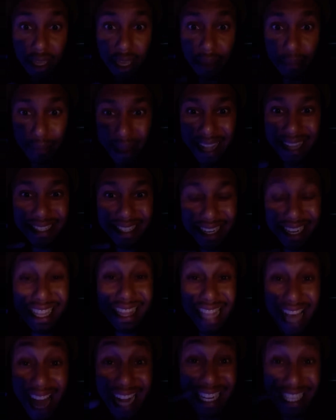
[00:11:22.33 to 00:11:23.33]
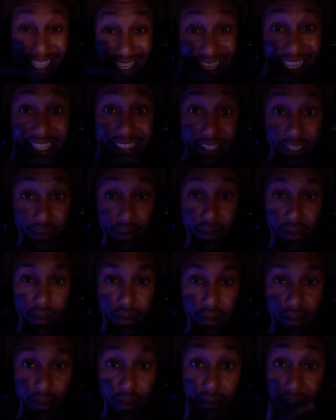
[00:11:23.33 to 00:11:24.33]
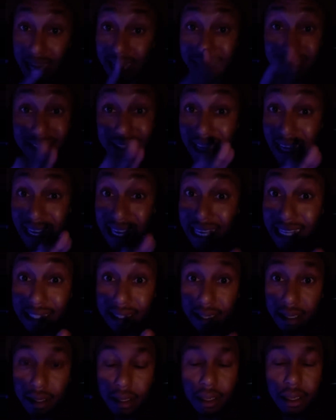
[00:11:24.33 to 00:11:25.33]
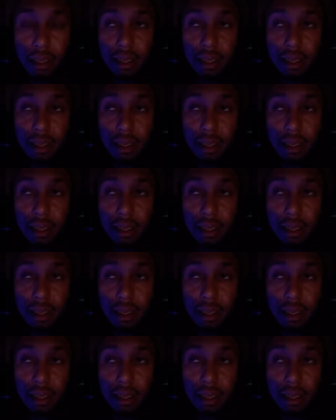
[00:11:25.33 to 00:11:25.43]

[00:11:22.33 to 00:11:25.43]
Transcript: it makes it a lot easier. I didn't say easy.